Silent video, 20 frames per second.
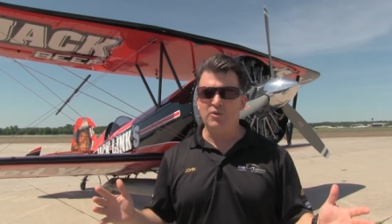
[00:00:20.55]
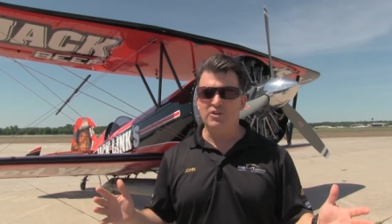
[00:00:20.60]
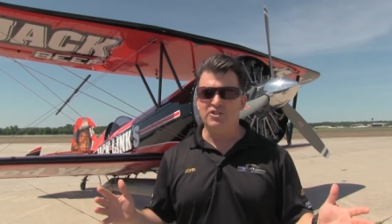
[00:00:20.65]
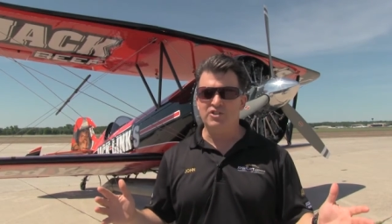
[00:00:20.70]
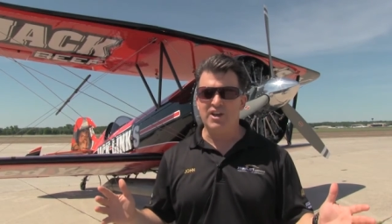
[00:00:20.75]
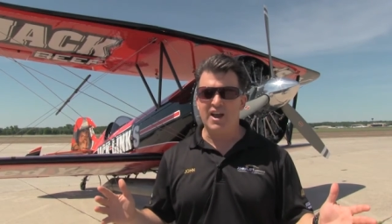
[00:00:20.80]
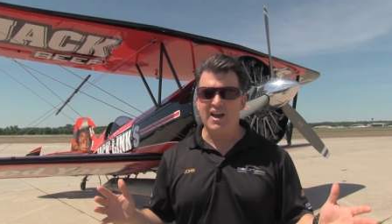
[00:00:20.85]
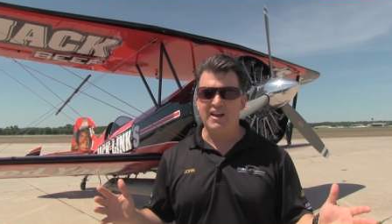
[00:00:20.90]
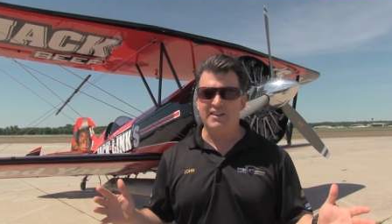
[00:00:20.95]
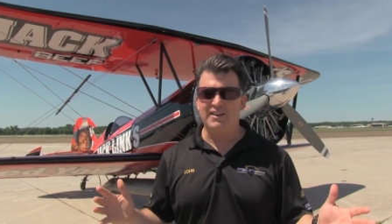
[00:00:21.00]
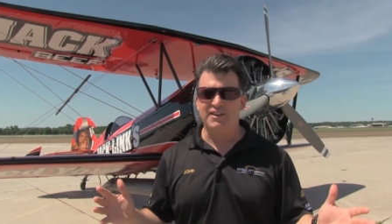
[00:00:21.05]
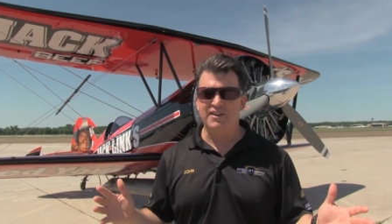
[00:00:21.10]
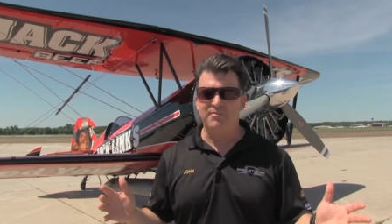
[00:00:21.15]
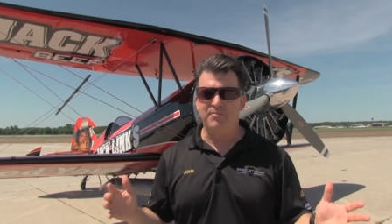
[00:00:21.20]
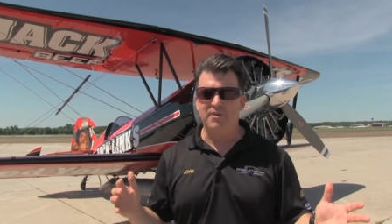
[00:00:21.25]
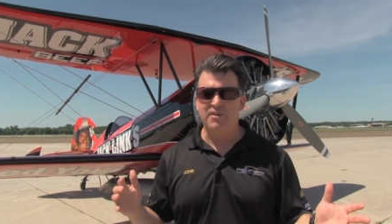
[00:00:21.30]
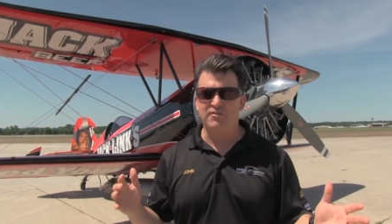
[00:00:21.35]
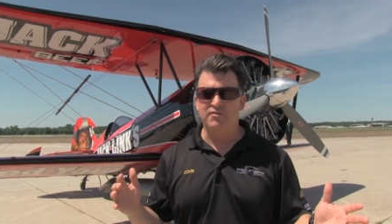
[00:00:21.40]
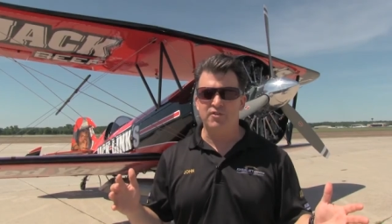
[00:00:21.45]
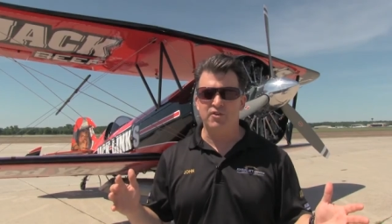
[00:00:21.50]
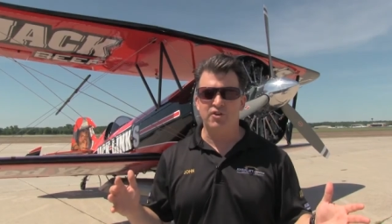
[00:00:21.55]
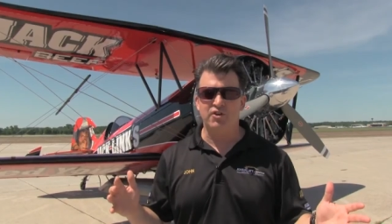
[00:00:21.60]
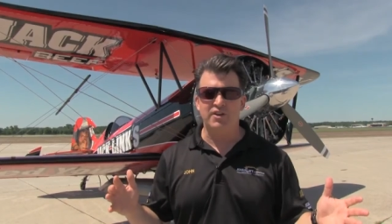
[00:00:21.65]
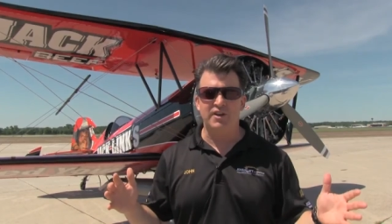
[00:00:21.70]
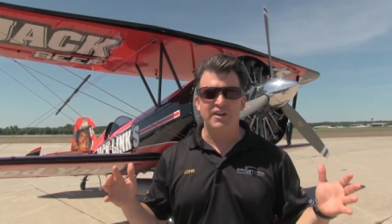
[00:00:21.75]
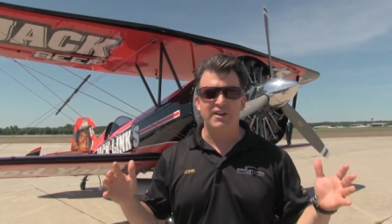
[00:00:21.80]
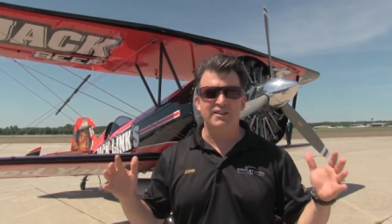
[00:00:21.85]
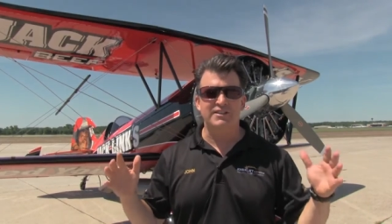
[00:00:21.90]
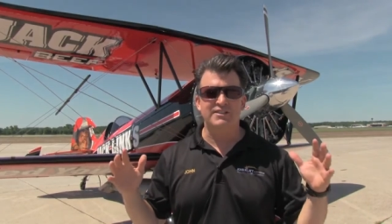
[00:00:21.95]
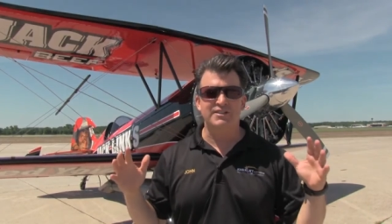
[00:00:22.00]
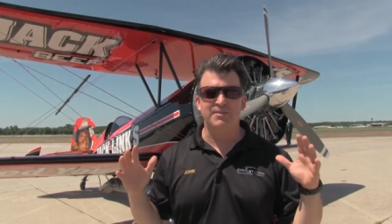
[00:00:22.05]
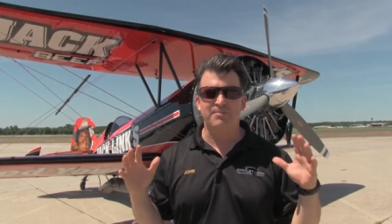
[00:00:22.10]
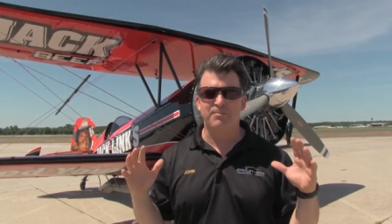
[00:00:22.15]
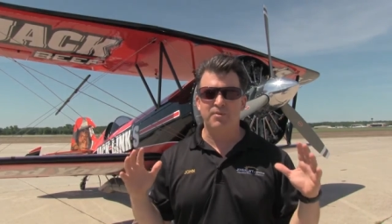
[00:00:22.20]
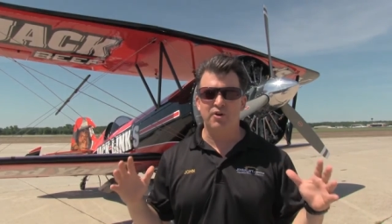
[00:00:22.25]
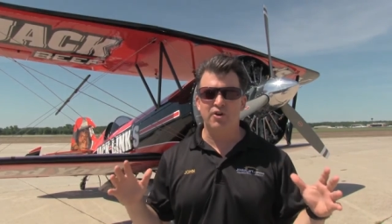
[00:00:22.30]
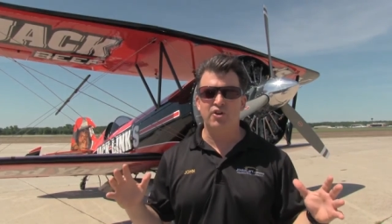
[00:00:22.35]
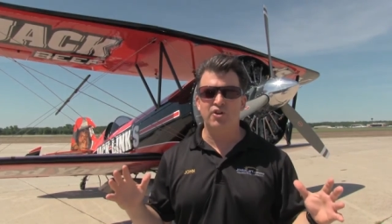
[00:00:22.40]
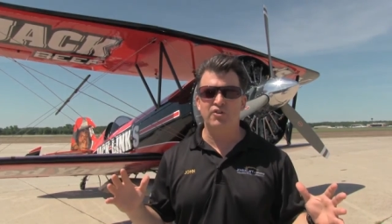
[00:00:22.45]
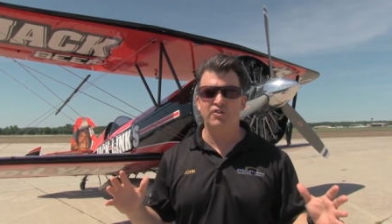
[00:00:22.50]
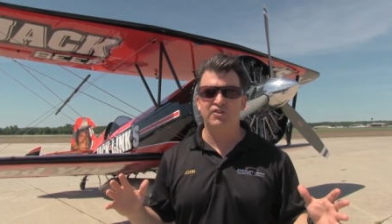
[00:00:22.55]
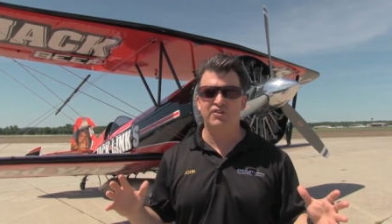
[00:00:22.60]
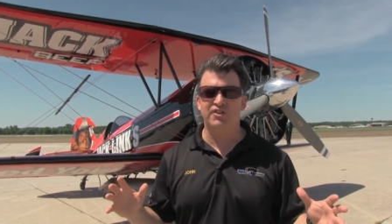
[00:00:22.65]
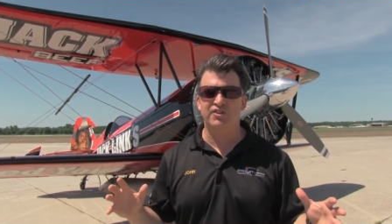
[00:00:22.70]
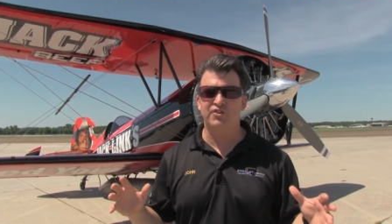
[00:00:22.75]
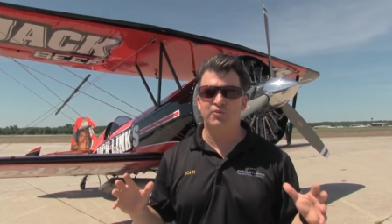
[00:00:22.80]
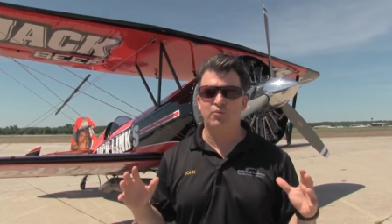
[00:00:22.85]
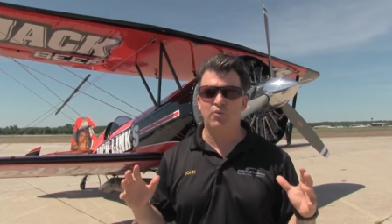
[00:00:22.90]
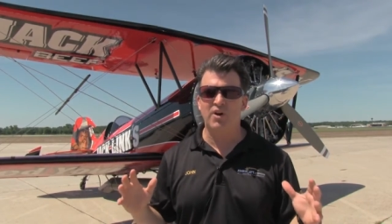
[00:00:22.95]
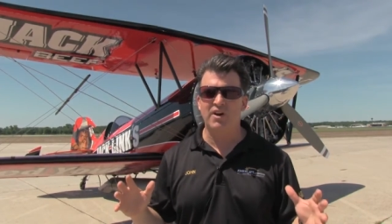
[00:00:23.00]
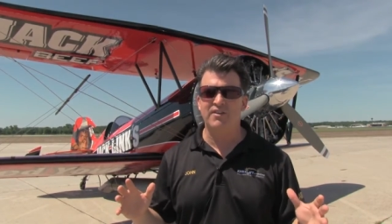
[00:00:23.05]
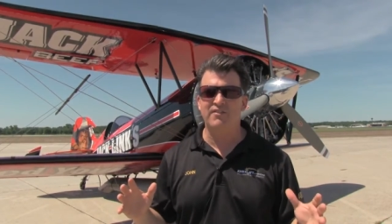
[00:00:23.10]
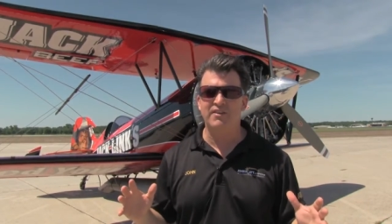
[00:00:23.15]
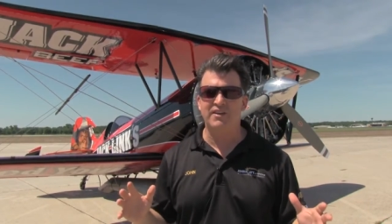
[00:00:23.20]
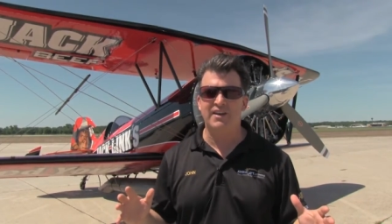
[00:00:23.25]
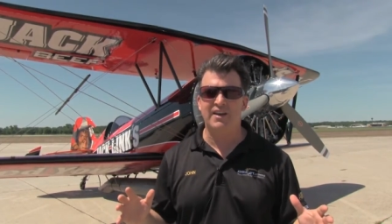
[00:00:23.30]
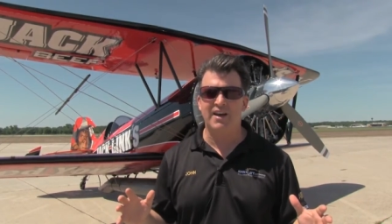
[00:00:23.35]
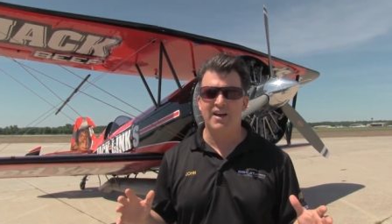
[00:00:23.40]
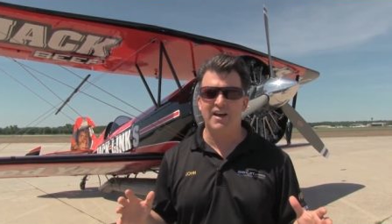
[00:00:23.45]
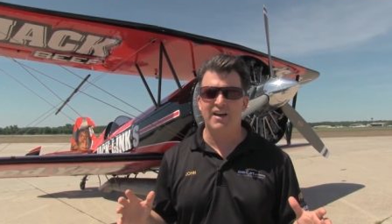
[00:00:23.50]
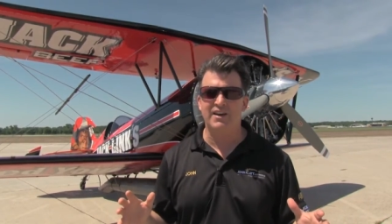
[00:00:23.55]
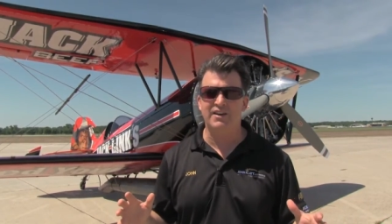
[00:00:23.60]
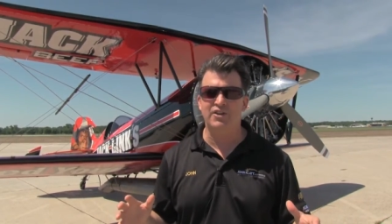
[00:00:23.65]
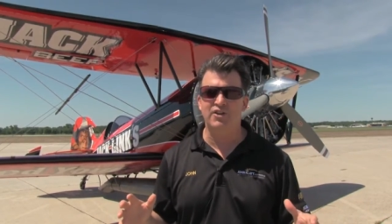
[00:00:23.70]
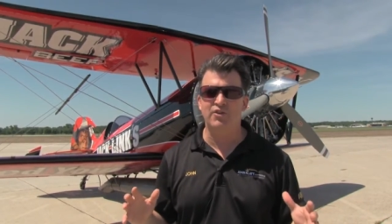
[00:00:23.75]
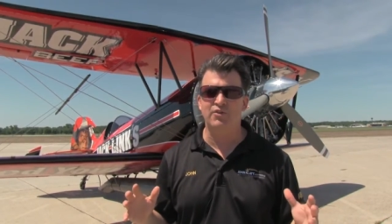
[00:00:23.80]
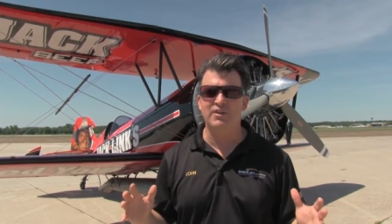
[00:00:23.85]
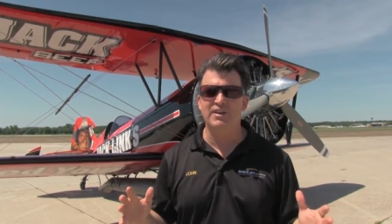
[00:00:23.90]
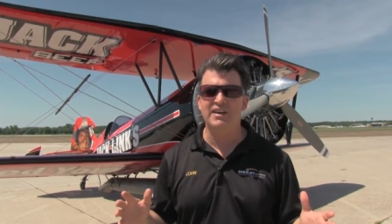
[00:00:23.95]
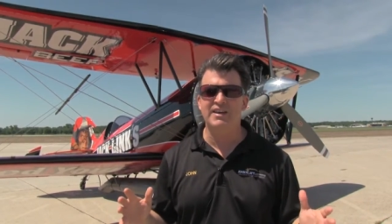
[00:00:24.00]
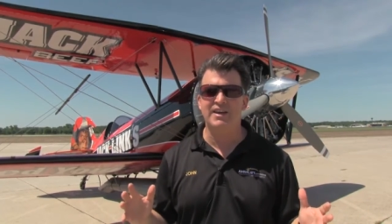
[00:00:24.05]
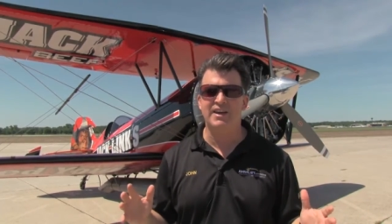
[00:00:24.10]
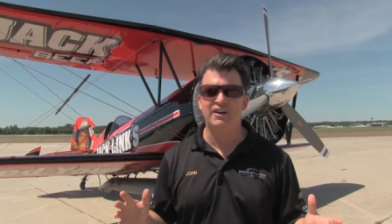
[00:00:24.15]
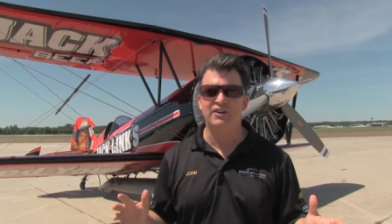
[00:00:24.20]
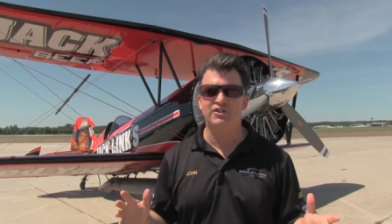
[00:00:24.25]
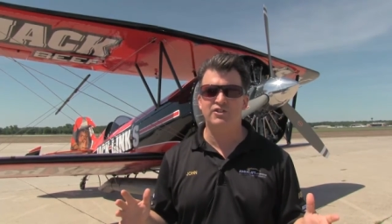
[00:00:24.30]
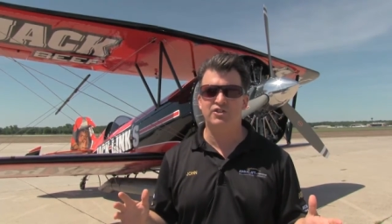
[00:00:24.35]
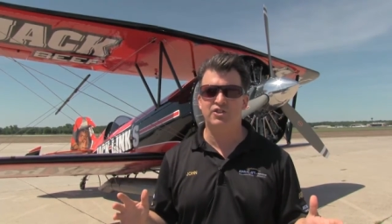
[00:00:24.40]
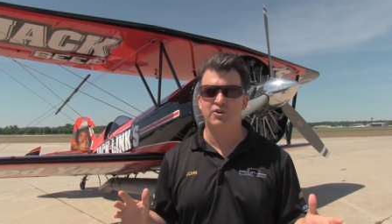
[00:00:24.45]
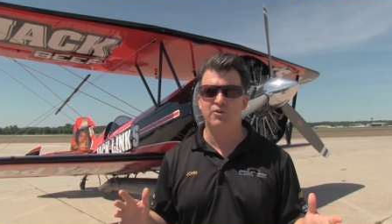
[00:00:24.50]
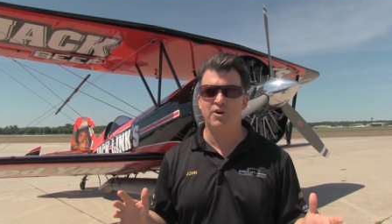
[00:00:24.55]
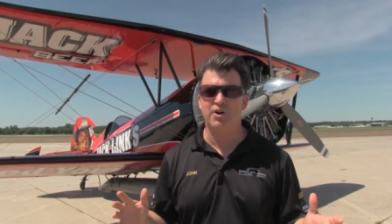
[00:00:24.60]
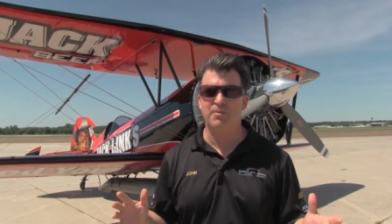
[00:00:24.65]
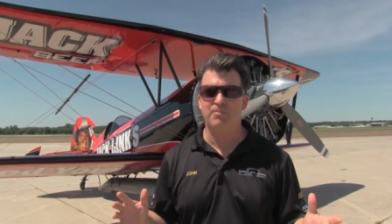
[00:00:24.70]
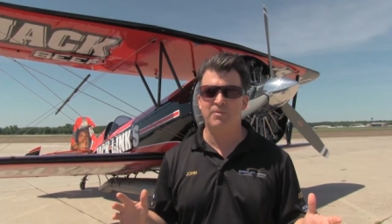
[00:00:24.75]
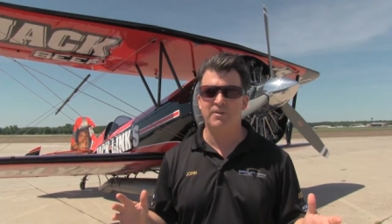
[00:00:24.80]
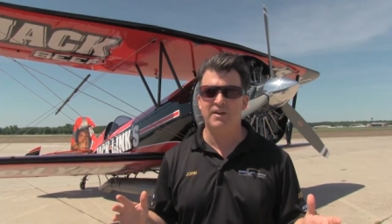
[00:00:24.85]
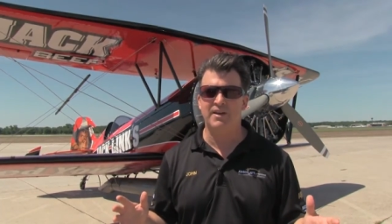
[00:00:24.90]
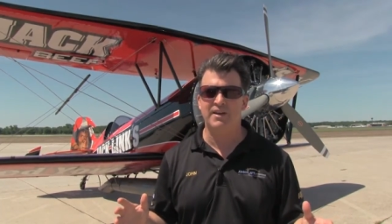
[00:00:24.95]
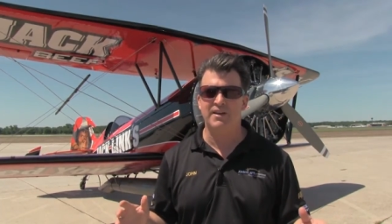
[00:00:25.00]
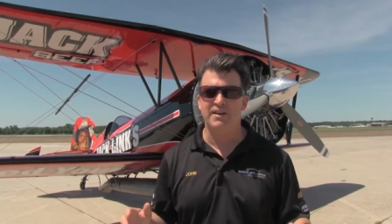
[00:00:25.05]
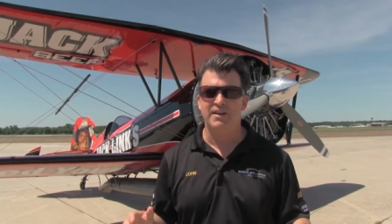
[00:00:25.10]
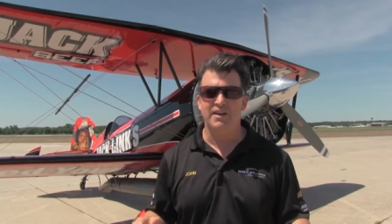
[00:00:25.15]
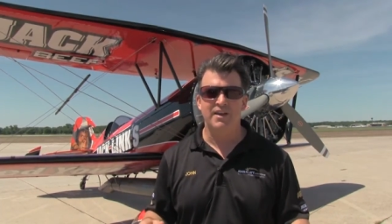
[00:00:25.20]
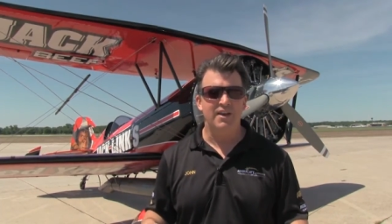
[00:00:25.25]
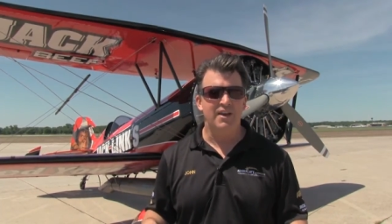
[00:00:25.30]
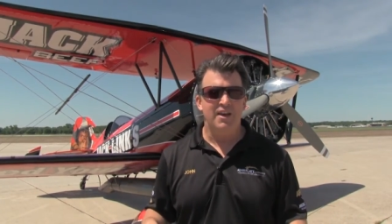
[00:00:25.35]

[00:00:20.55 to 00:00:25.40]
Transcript: with Jack Link's Beef Jerky to produce this one-of-a-kind, unique airshow airplane